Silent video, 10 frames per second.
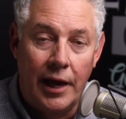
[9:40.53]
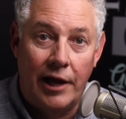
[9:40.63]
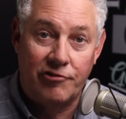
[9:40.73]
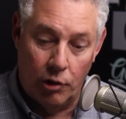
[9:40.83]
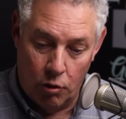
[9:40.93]

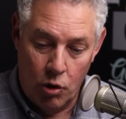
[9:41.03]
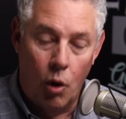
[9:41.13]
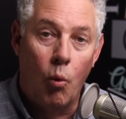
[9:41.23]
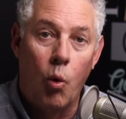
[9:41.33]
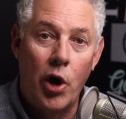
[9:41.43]
And so
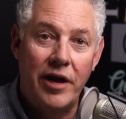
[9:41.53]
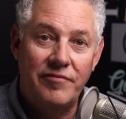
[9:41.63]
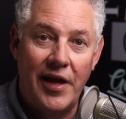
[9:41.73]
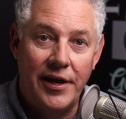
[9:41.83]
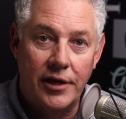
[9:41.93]
what
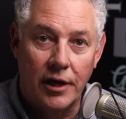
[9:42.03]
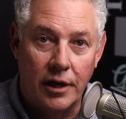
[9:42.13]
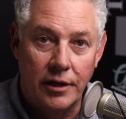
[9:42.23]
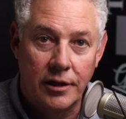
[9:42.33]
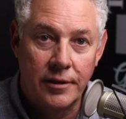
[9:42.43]
have they
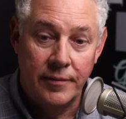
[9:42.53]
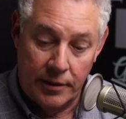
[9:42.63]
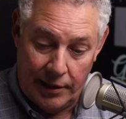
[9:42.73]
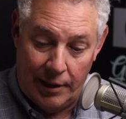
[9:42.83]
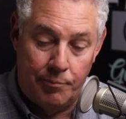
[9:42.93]
done?
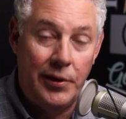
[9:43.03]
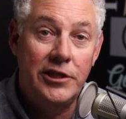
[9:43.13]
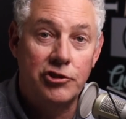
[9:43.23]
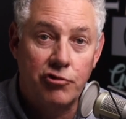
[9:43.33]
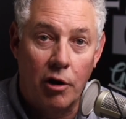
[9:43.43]
They
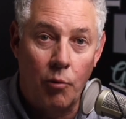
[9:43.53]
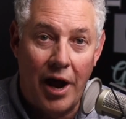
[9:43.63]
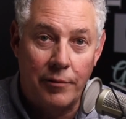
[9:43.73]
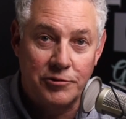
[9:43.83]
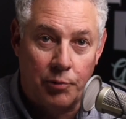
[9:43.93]
impeached Trump
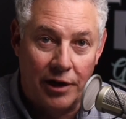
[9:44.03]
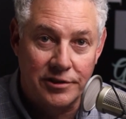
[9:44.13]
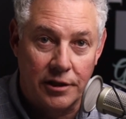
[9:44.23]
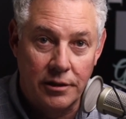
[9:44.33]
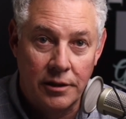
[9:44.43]
while he was
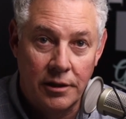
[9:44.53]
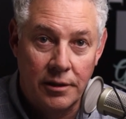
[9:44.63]
president.